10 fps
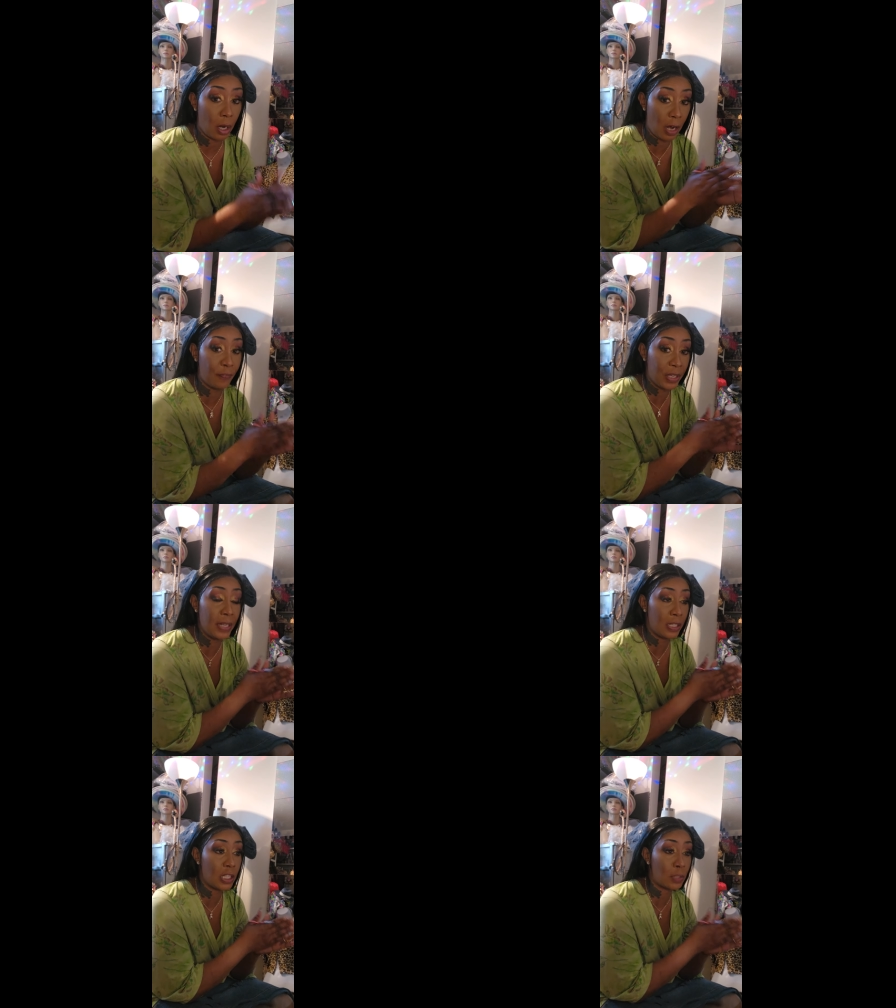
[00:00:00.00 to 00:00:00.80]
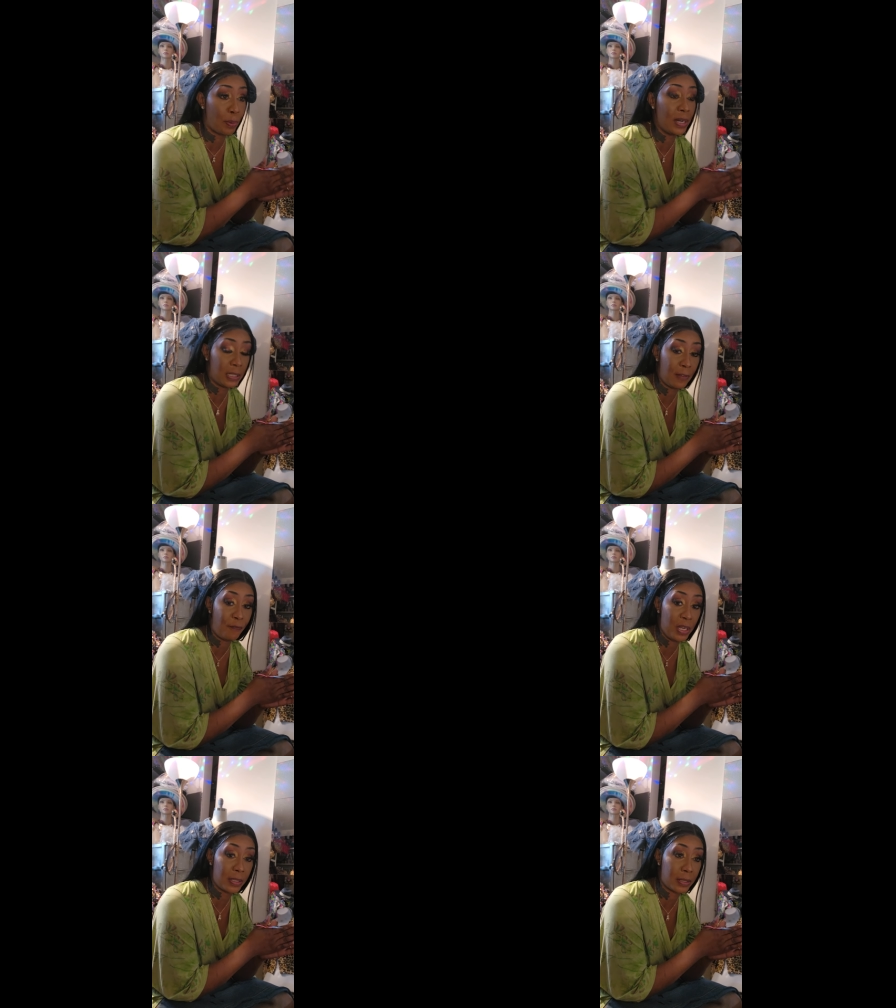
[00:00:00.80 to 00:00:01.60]
of getting this bracelet
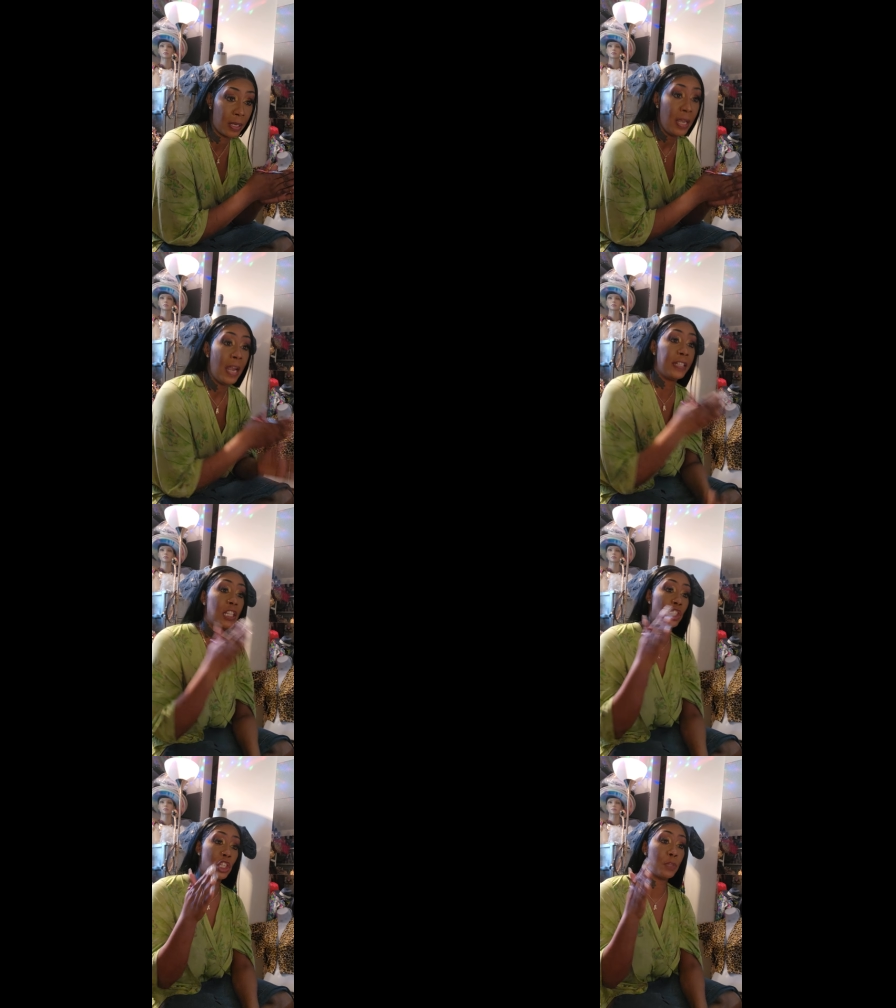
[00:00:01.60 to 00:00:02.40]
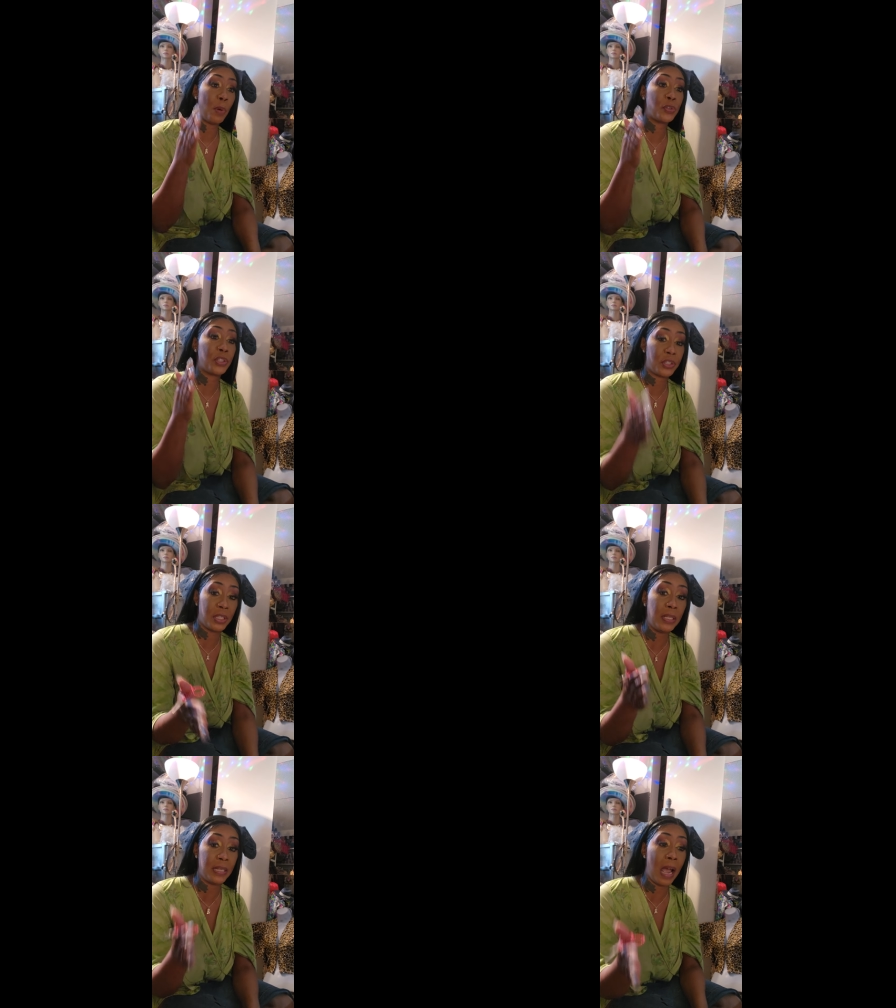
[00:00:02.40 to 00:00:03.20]
fixed. And then she's supposed to
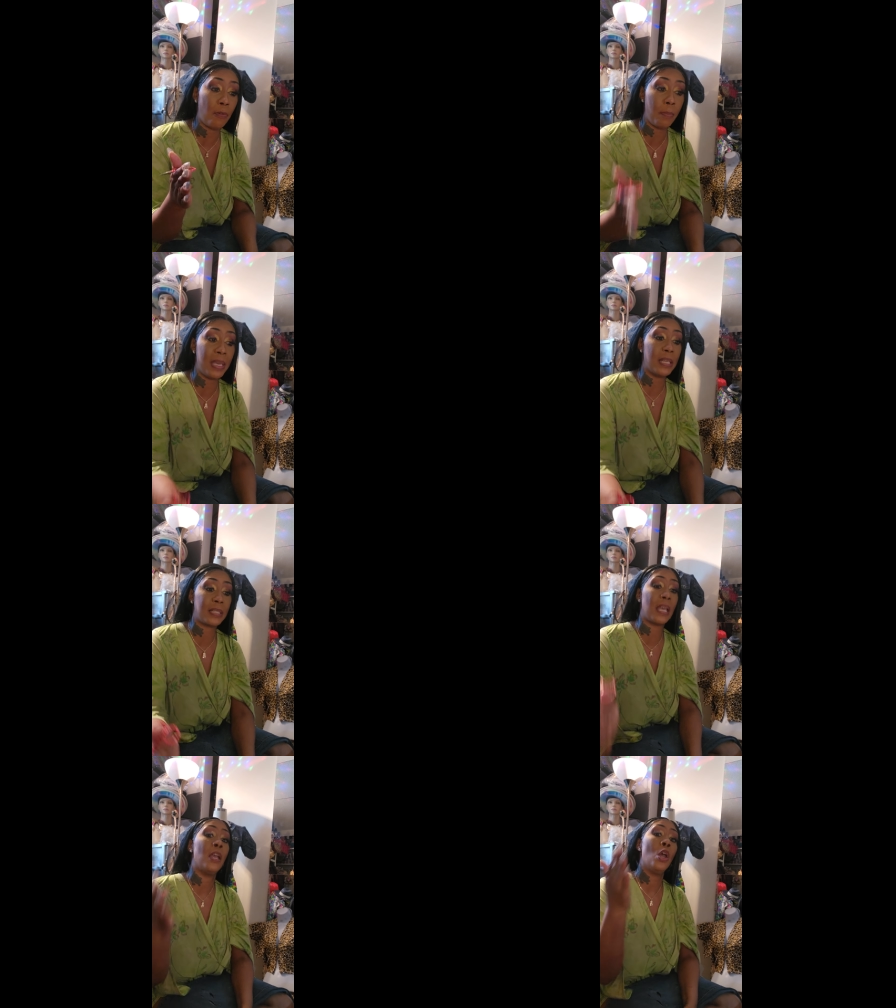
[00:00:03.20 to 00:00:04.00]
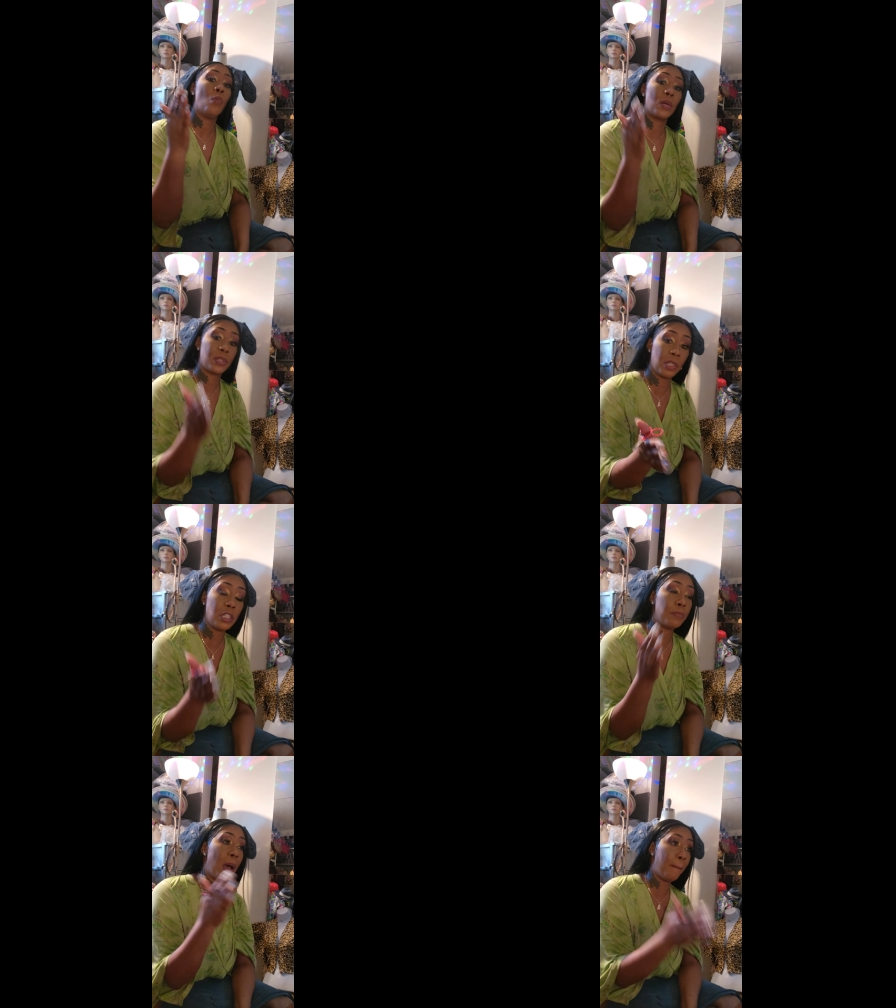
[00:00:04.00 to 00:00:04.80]
sit down with me and say, well,
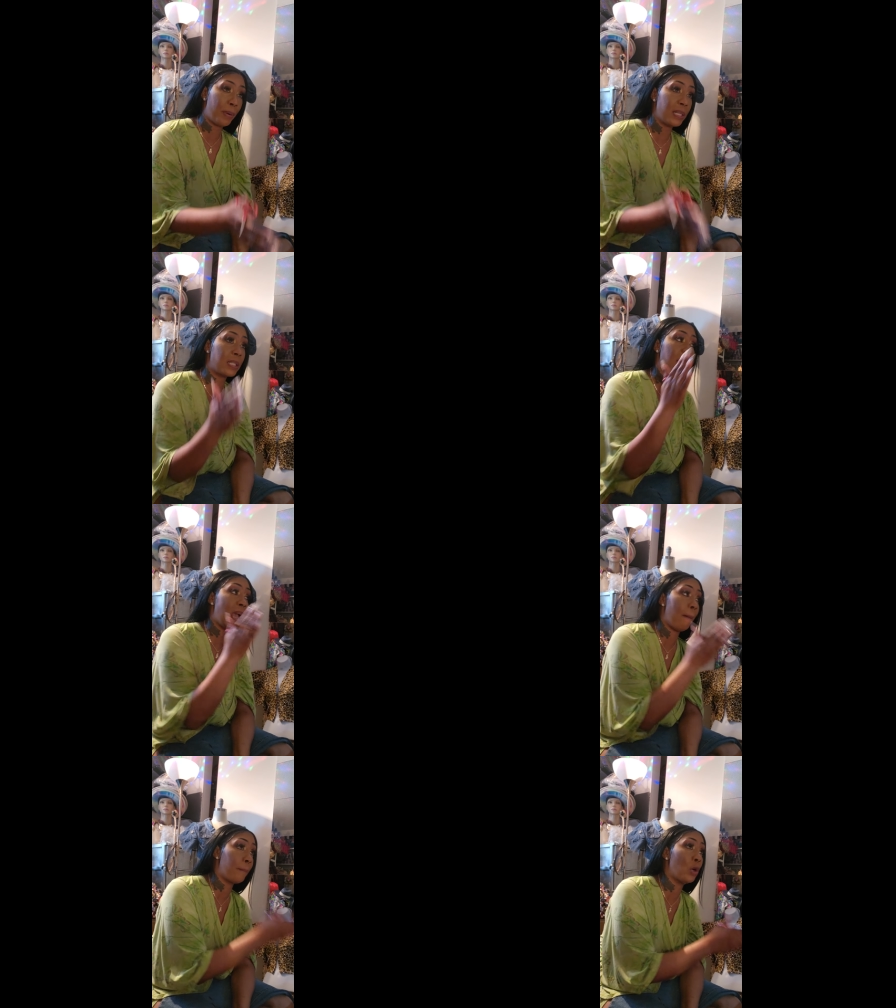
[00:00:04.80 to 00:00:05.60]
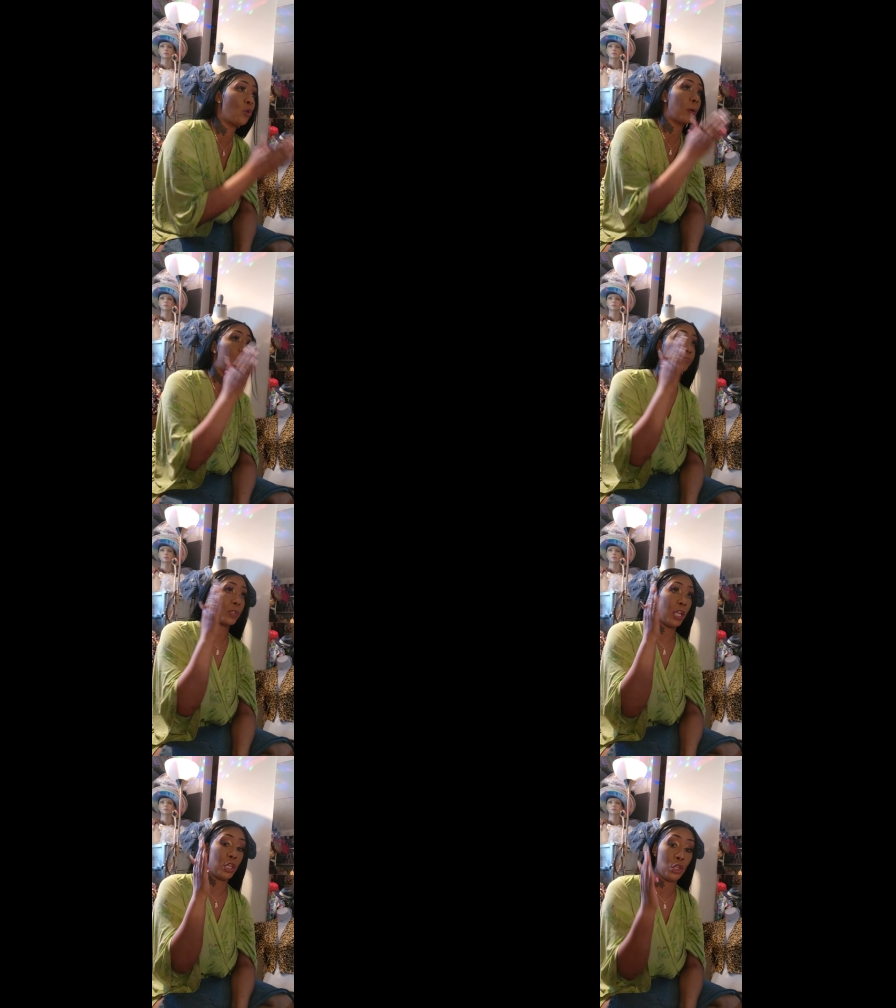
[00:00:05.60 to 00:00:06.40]
since my bracelet got broke
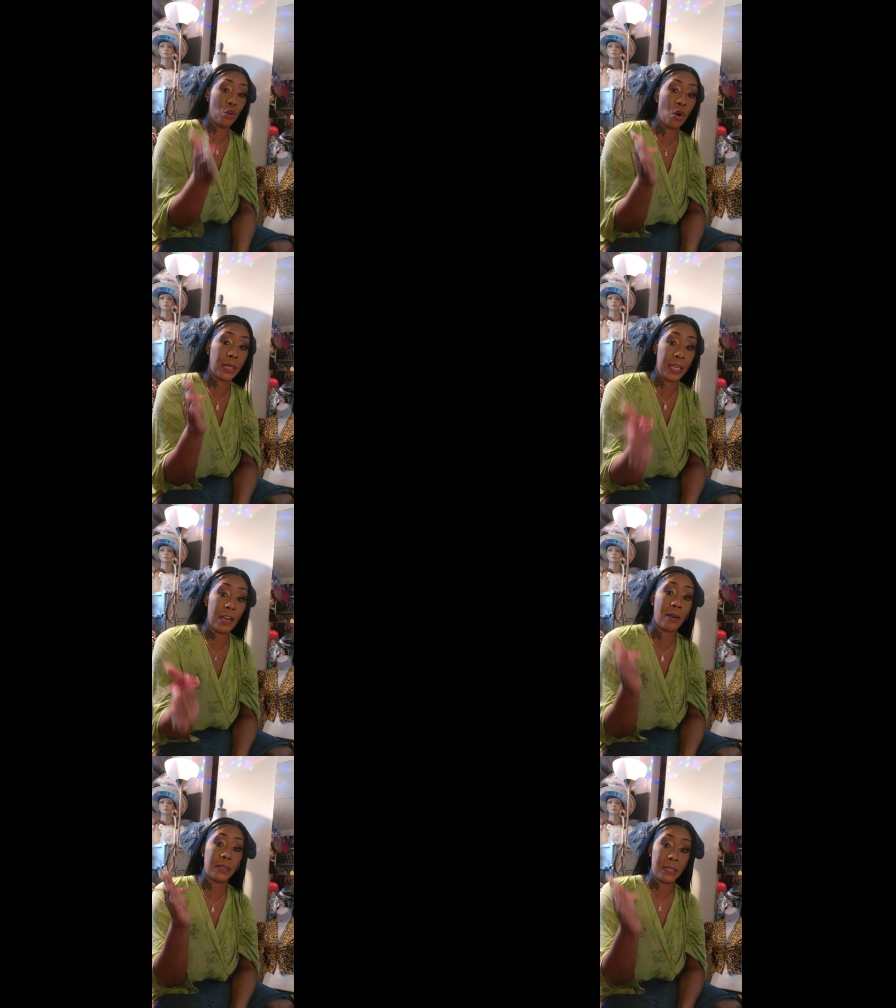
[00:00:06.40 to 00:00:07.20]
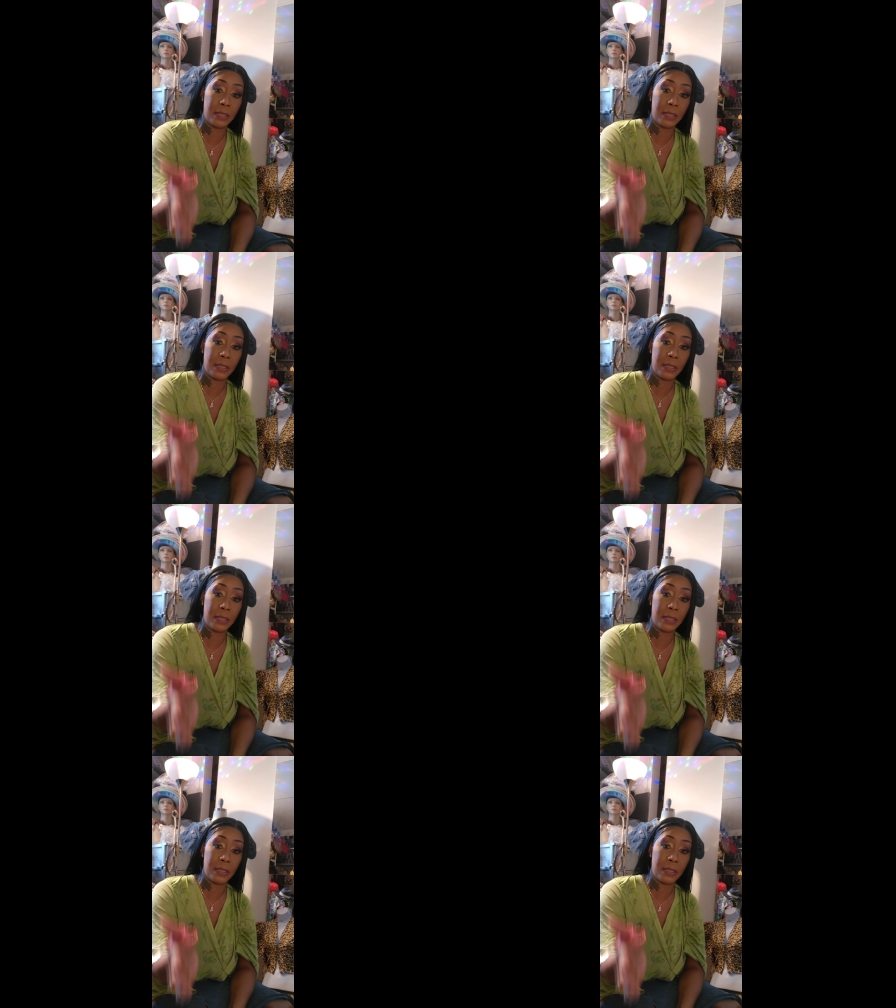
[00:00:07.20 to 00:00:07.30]
and your care